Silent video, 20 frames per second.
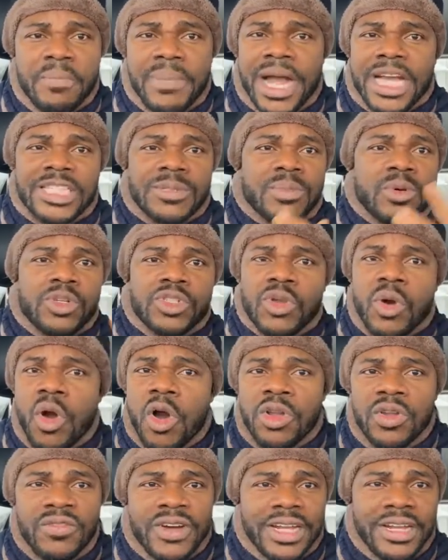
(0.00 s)
passports
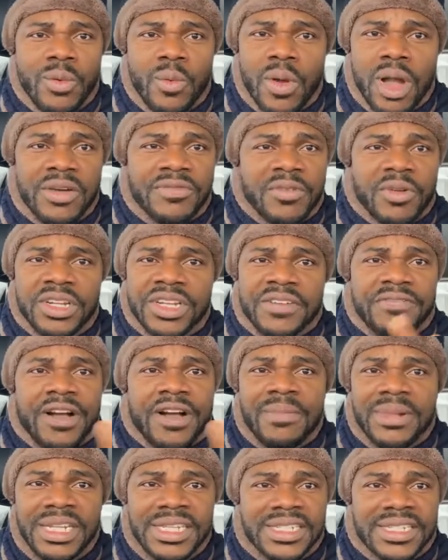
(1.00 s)
all over the world for their
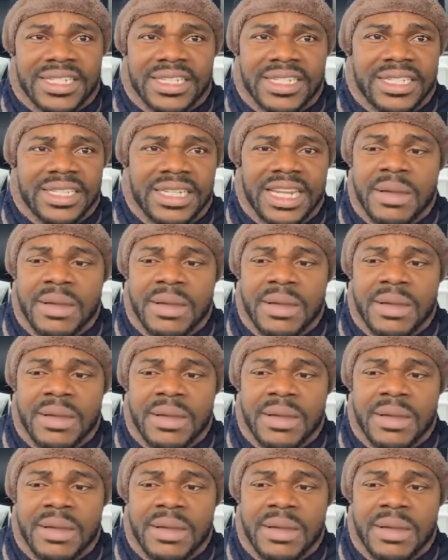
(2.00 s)
families.